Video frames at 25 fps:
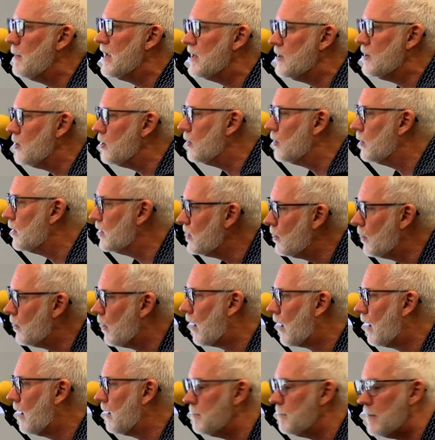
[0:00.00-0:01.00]
in you and you
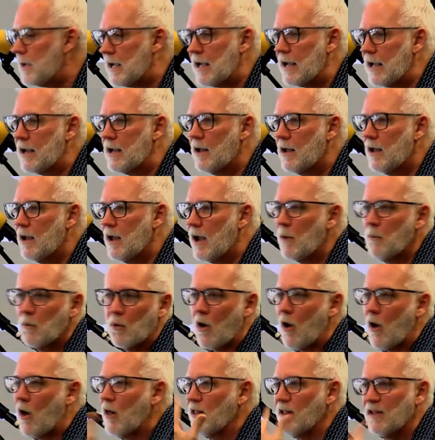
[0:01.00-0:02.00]
are in me and
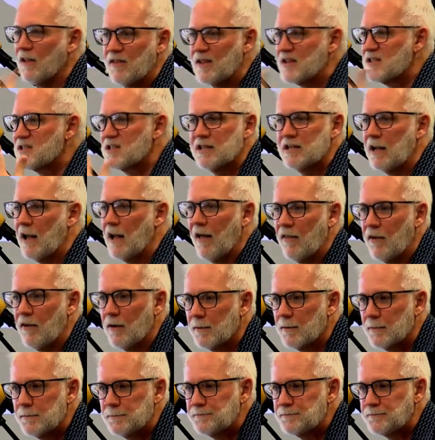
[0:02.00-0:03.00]
we're all in this together.
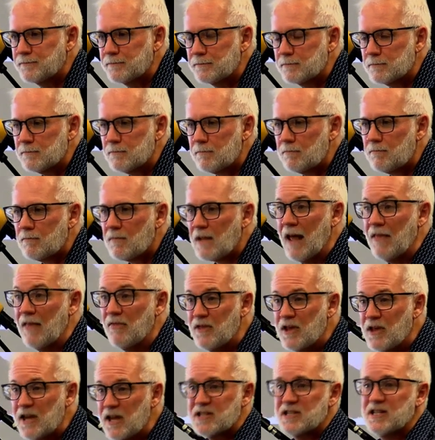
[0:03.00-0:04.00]

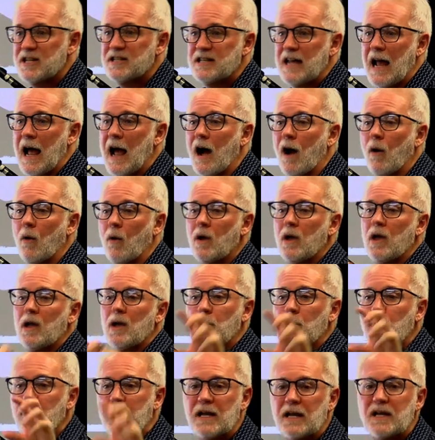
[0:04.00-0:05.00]
And this is how
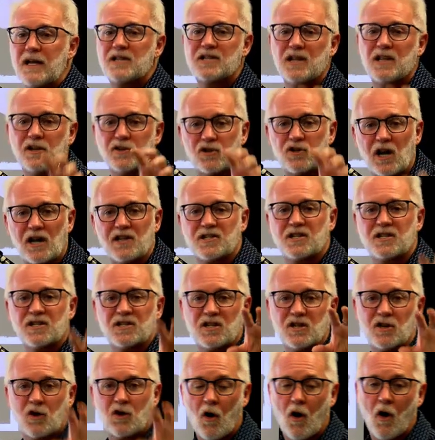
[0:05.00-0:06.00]
peace and
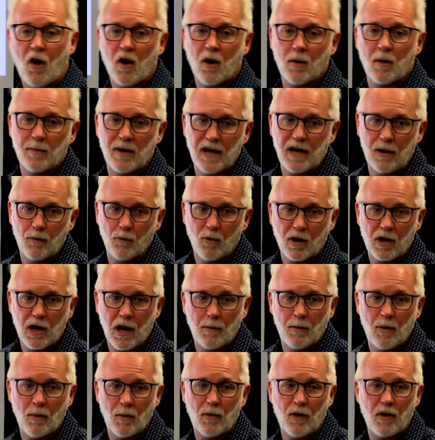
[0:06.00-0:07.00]
justice and harmony will
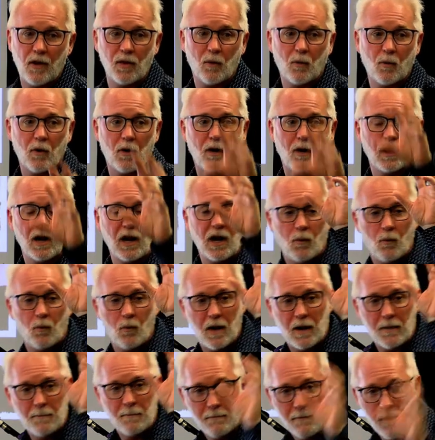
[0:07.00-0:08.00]
come upon the world.
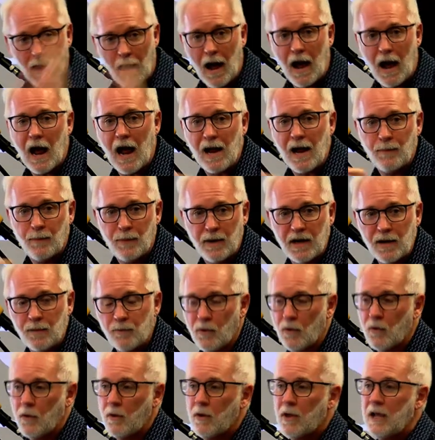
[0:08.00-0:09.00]
When my
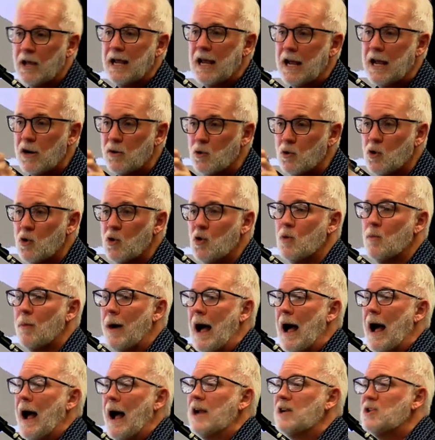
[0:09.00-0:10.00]
people in whom
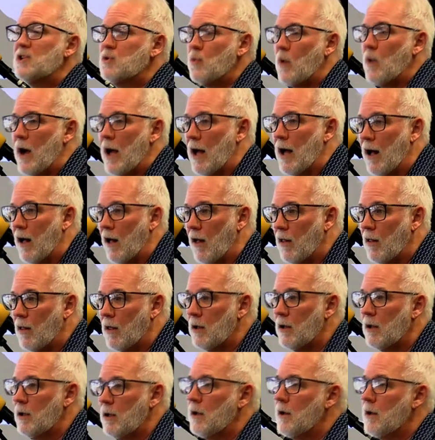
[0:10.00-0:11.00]
I dwell